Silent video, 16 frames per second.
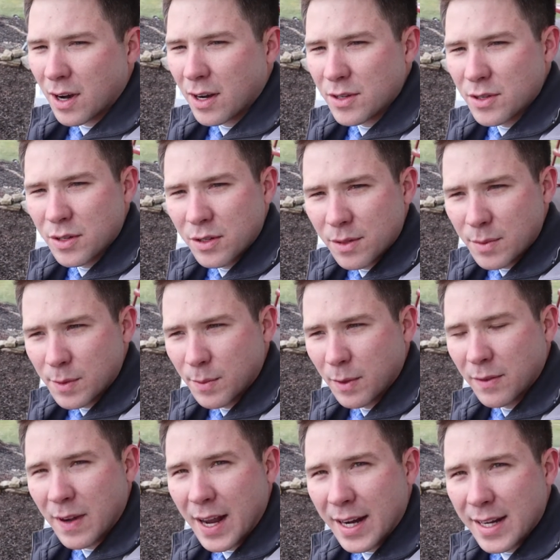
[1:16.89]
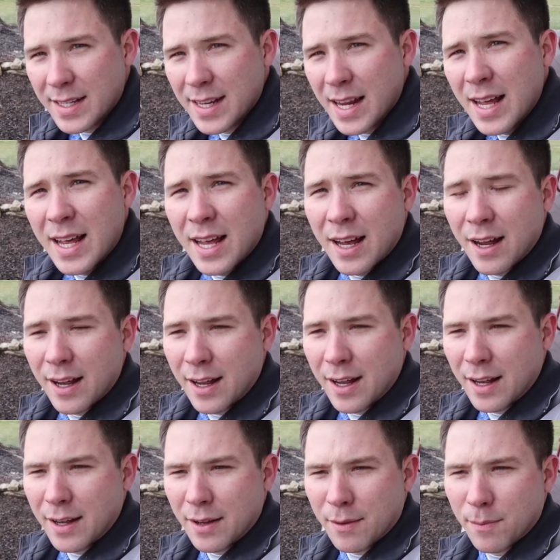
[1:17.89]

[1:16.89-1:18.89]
Our tulips provide us a